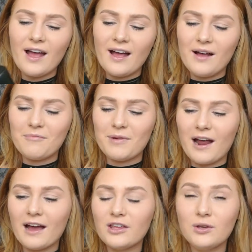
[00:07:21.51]
but
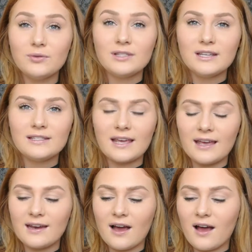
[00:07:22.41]
I used it
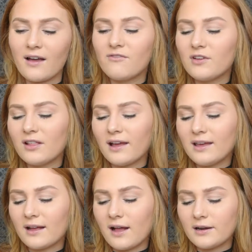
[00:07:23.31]
and I feel like
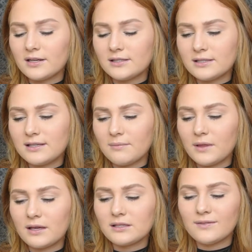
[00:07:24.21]
it kind of does the same
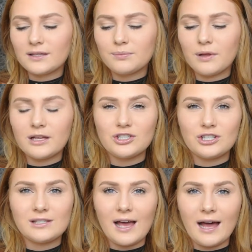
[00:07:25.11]
thing as Fix Plus,
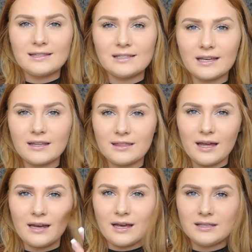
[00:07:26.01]
just adds like
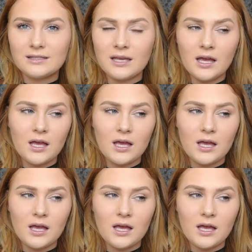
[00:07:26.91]
that nice